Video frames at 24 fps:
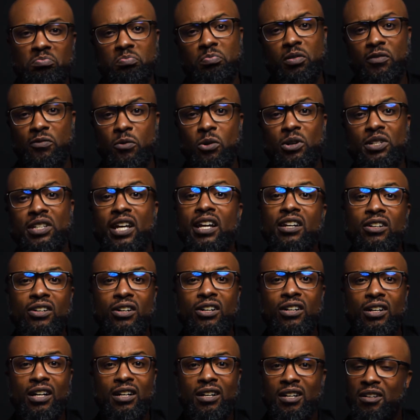Before
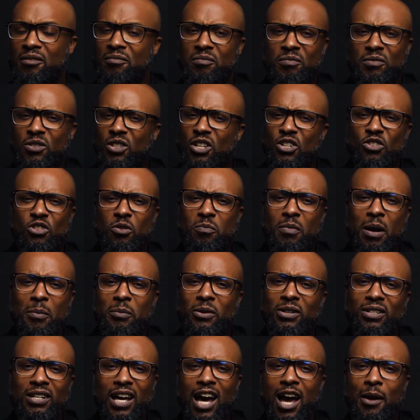Tinder, uh, can you
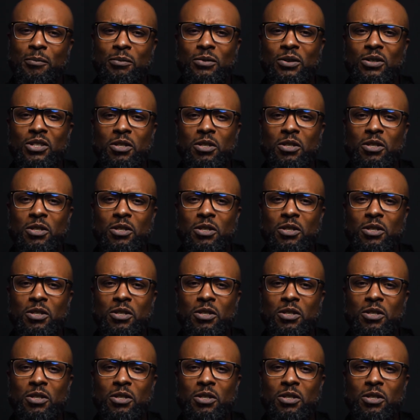remember a time you